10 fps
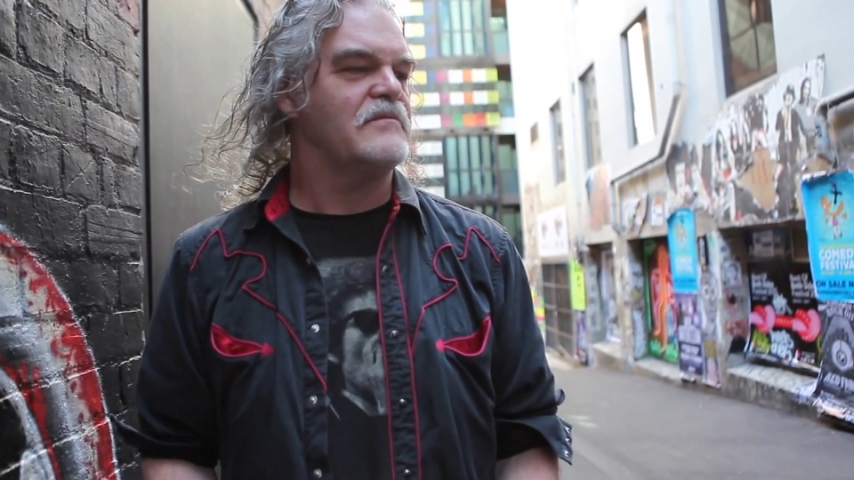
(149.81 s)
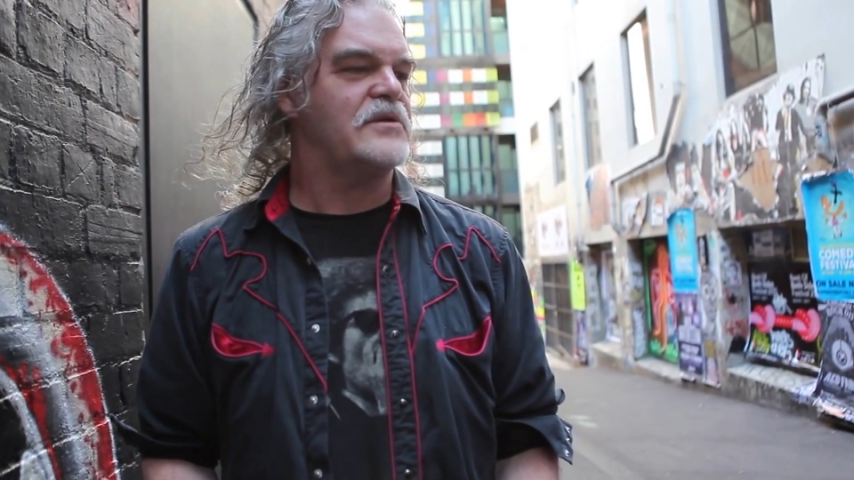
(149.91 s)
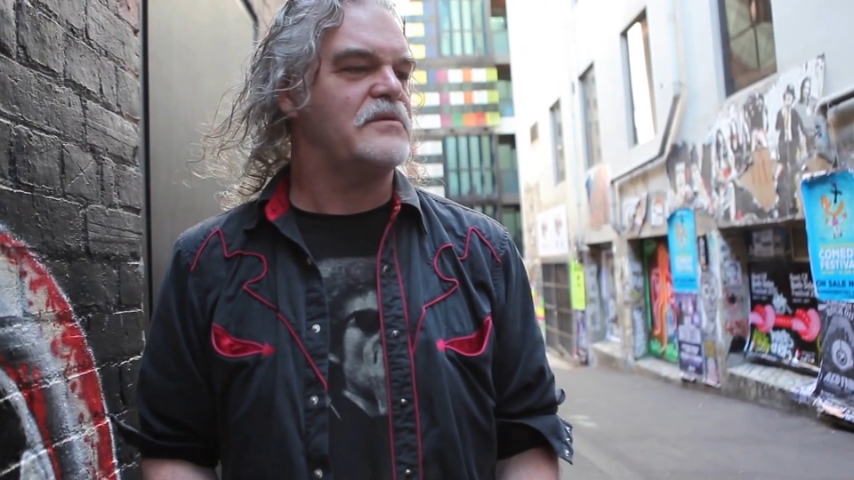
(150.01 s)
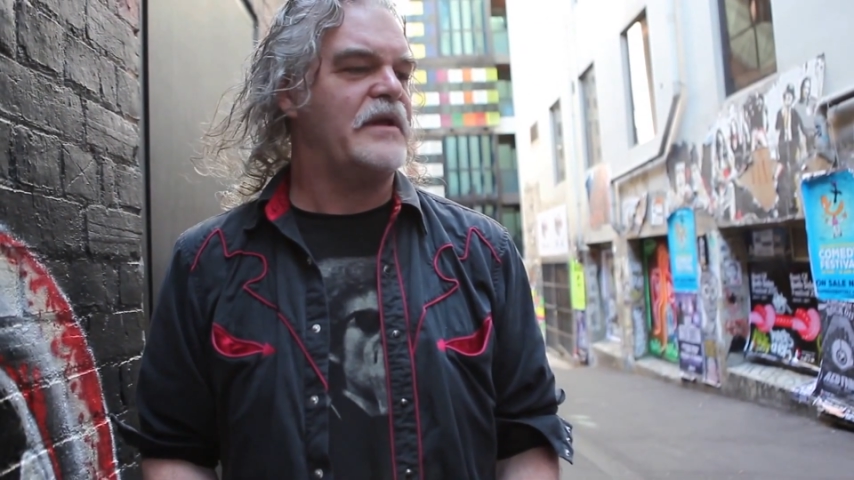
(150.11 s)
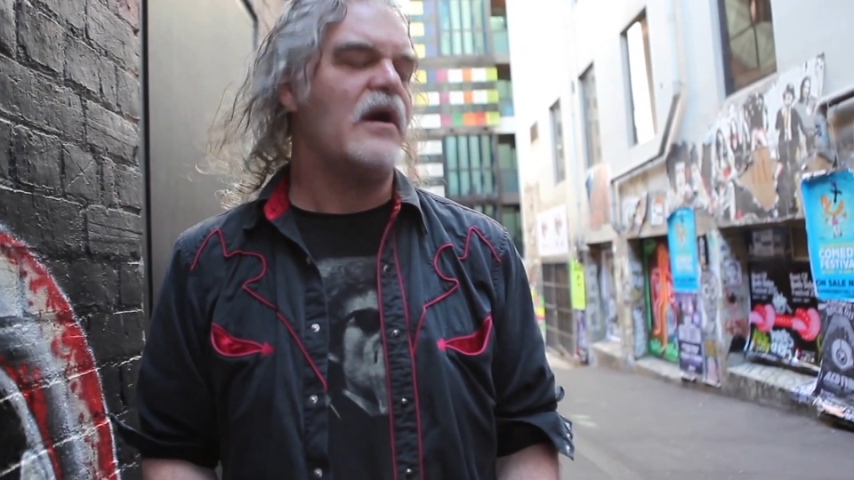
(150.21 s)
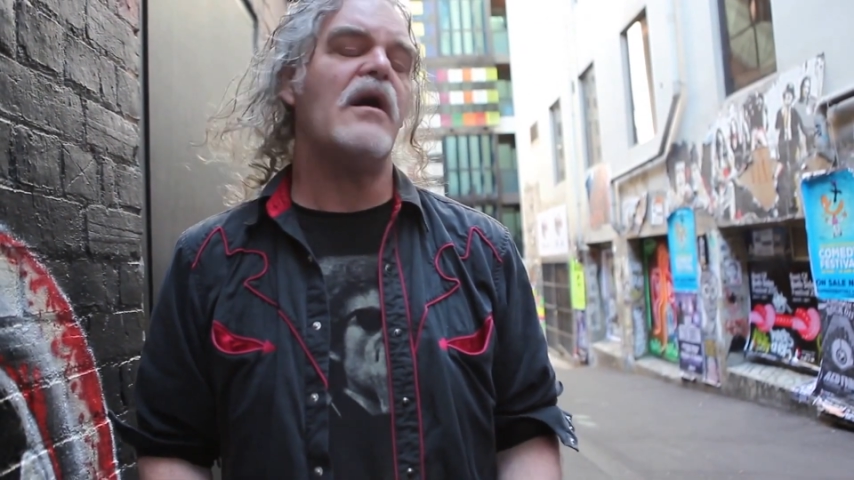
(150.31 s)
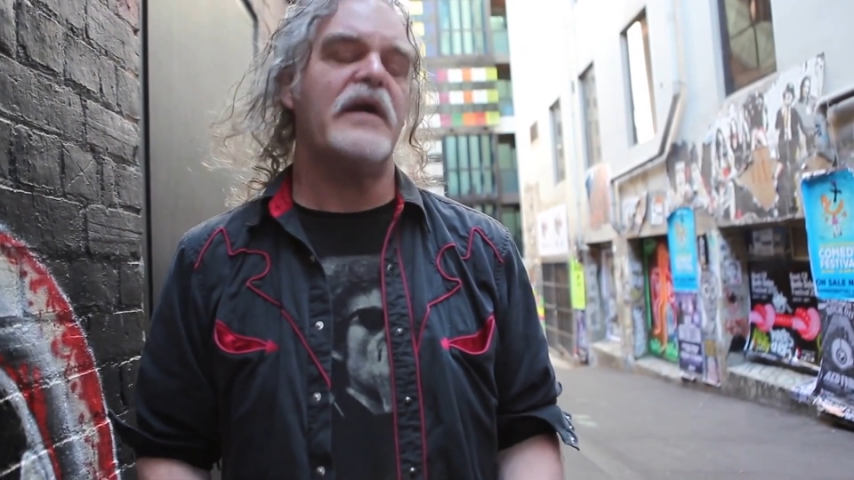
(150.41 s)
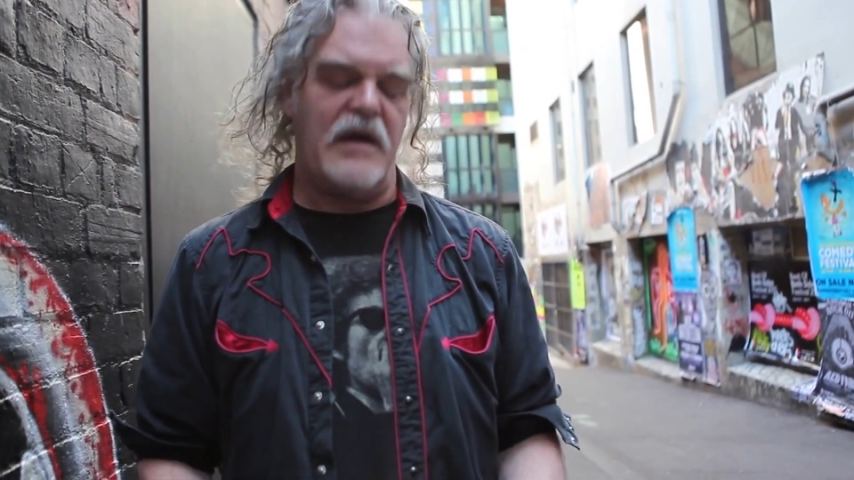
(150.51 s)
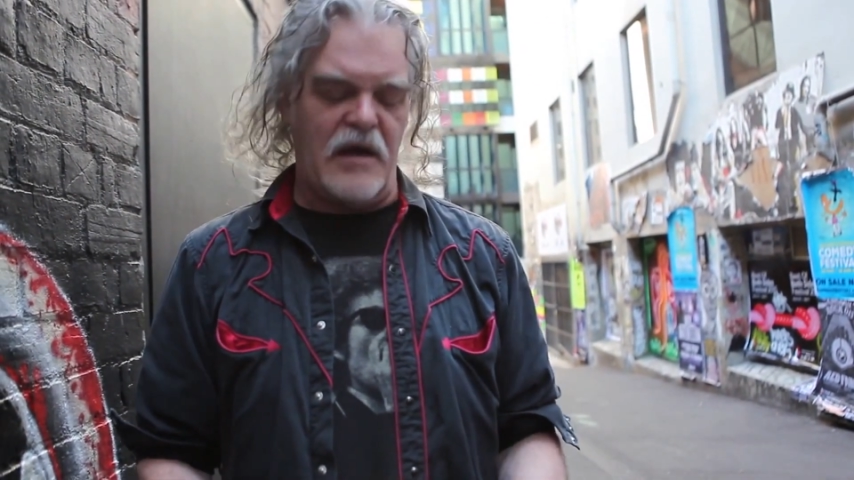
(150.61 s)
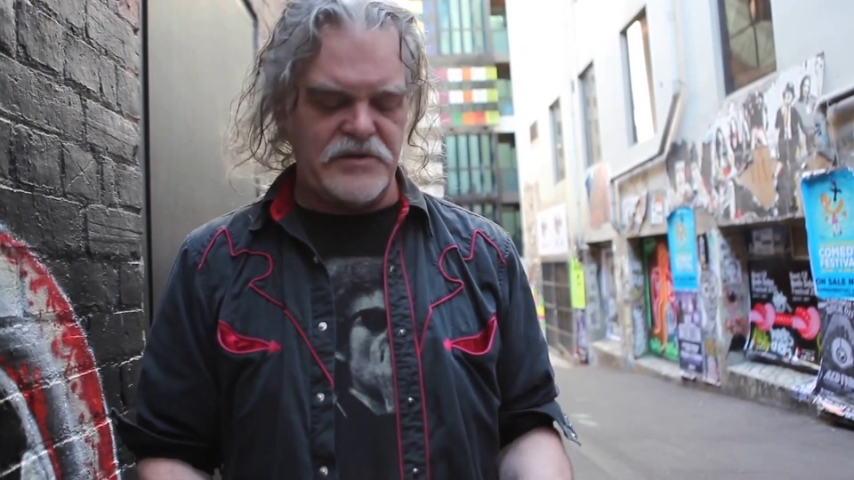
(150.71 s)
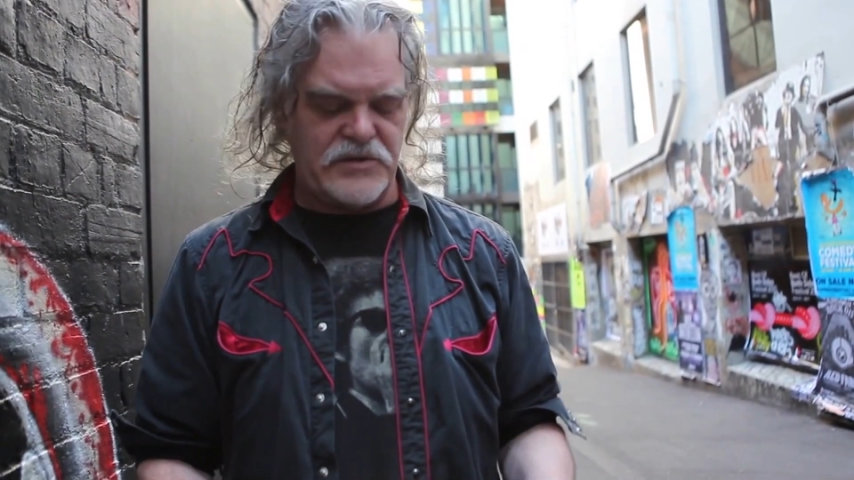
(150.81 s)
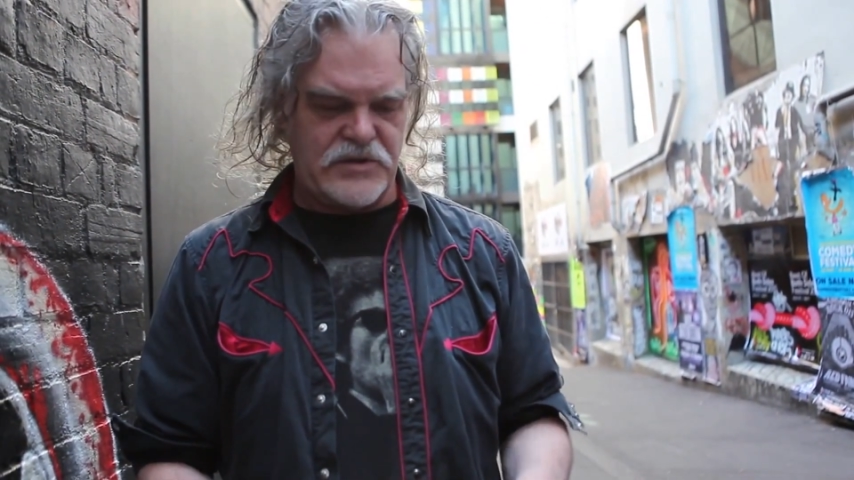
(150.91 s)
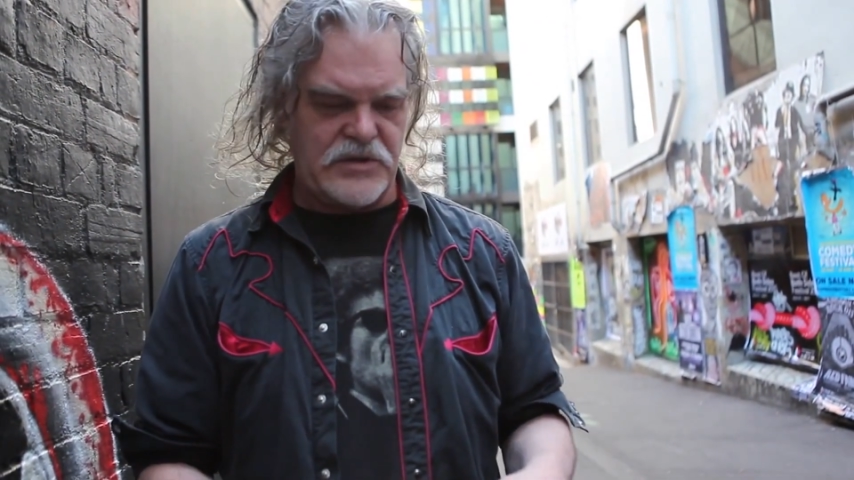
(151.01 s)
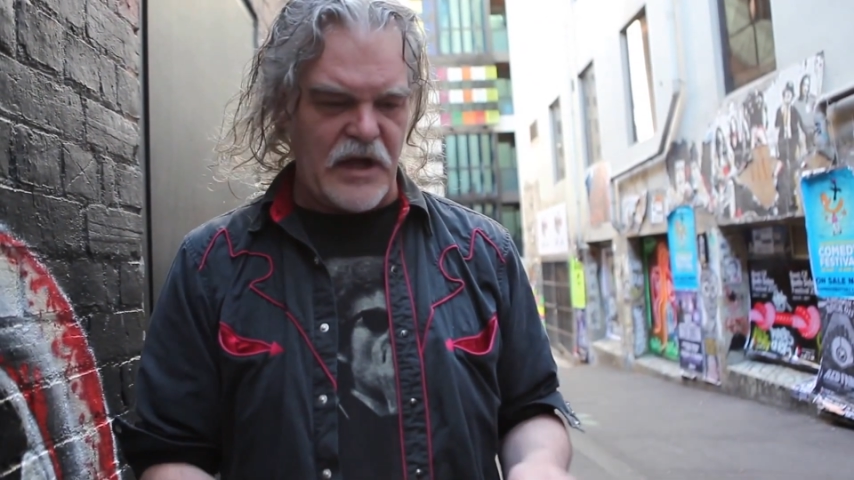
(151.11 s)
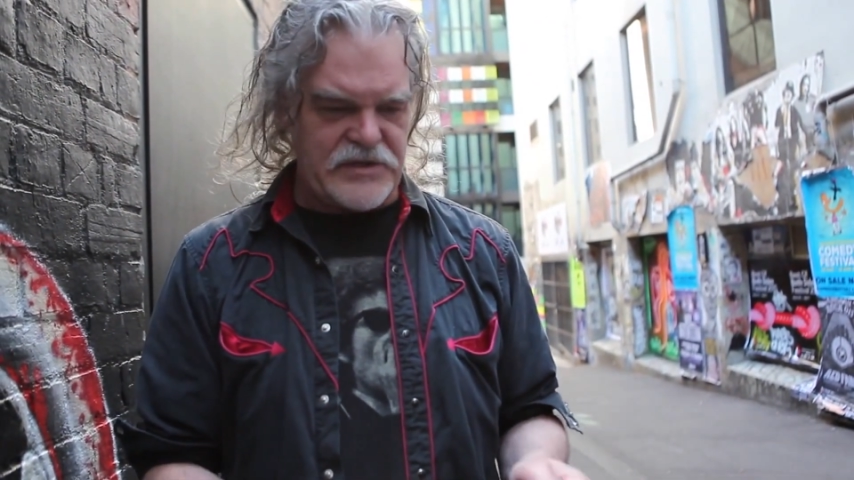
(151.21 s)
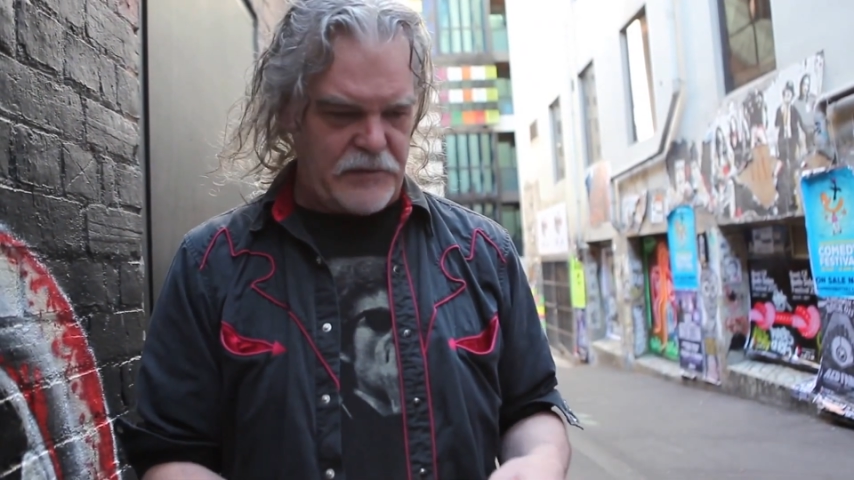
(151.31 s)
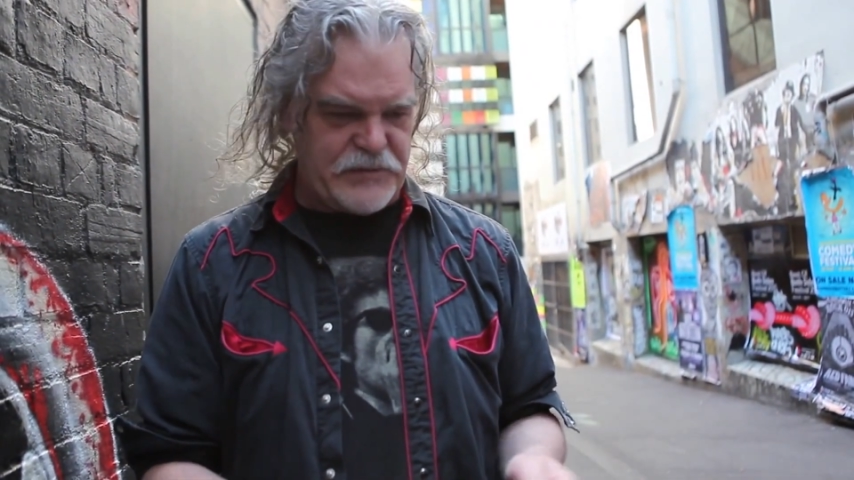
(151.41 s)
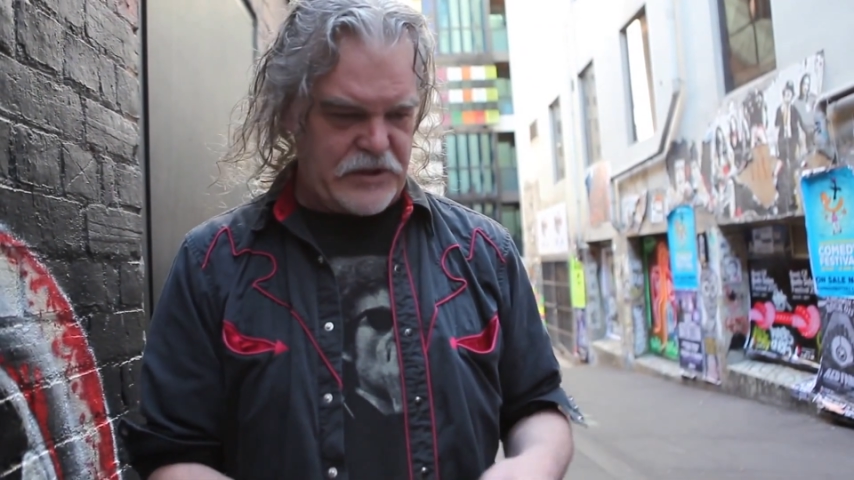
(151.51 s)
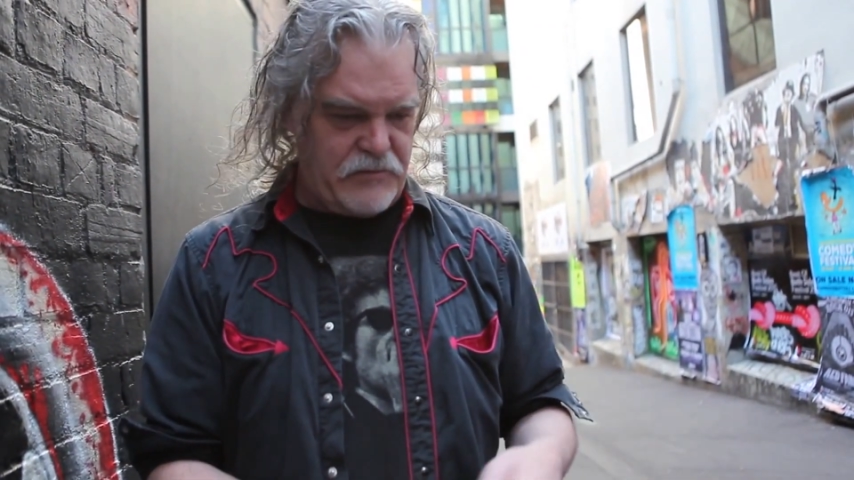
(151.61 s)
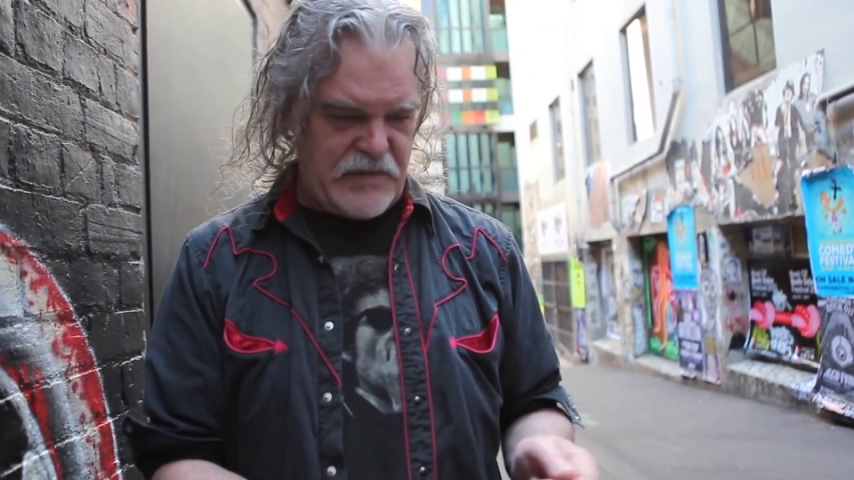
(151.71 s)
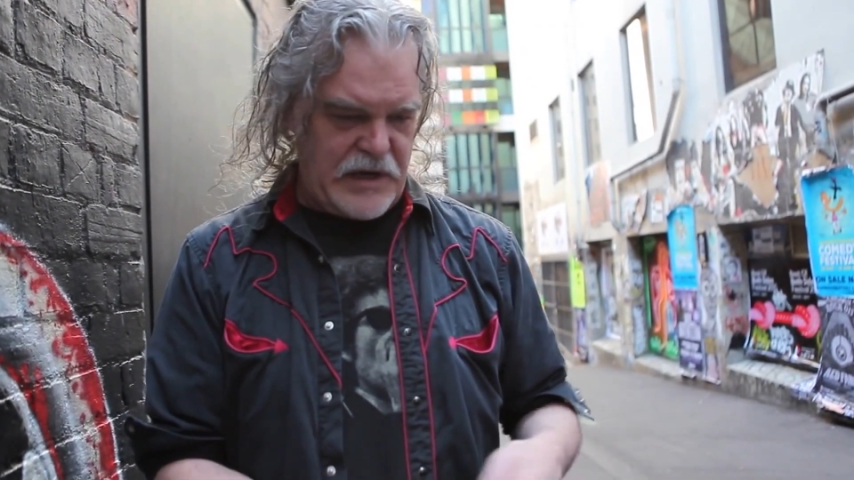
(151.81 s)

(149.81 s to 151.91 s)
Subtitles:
Possibly. Oh yeah, I slice up some,